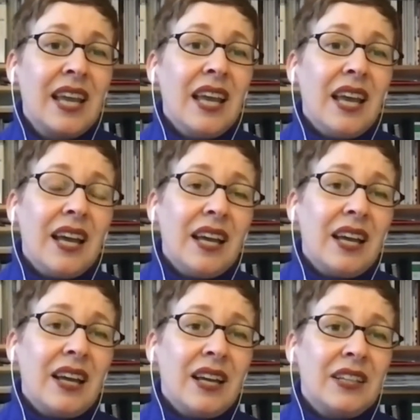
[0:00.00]

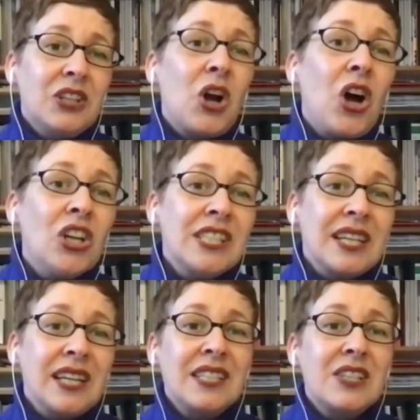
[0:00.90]
the content